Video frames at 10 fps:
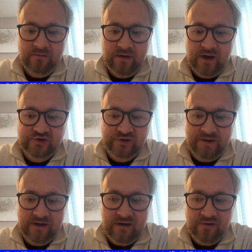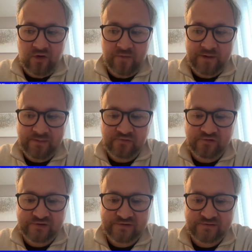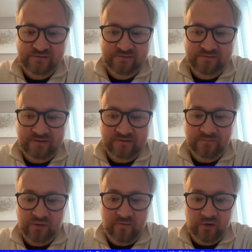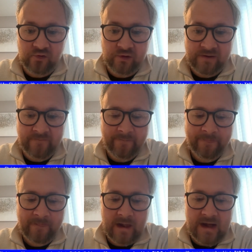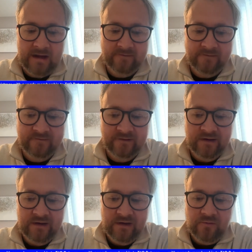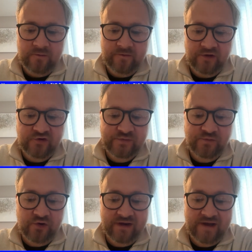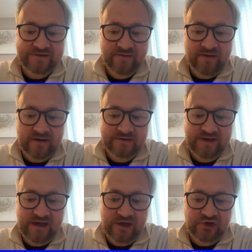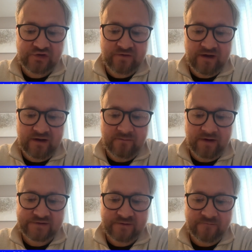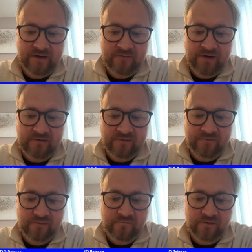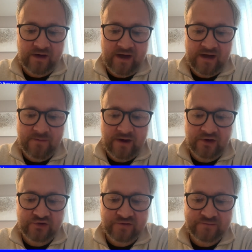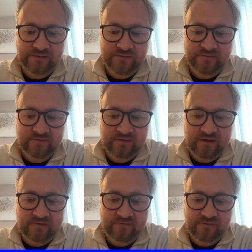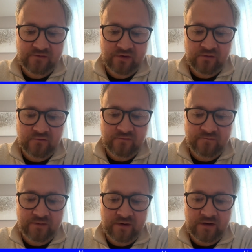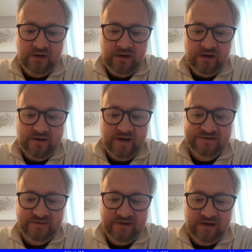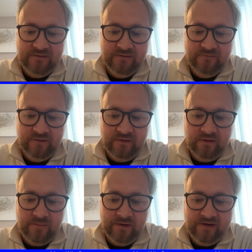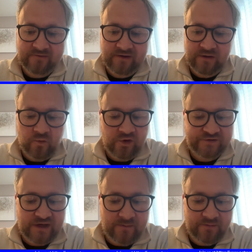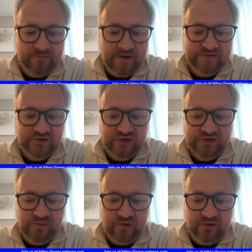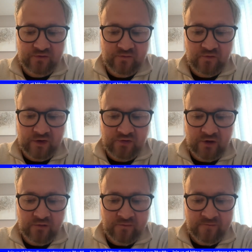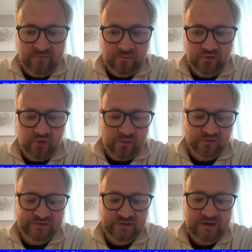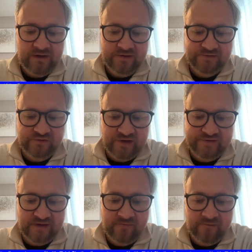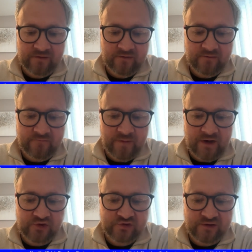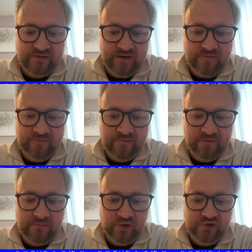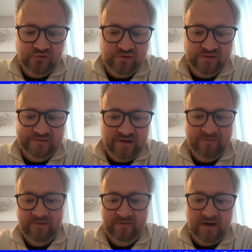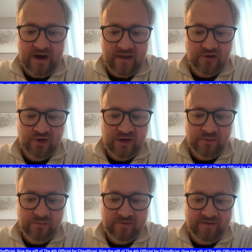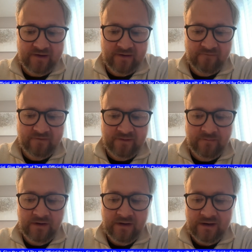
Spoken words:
actually meant a lot of people just didn't bother going. And when the Rangers support gets to that stage, then it makes it very, very difficult for any manager to be able to kind of turn it round. But yesterday, the obligatory WhatsApp messages were going round. There were rumours suggesting that the manager had left under mutual consent and that Alec Ray would be taking the team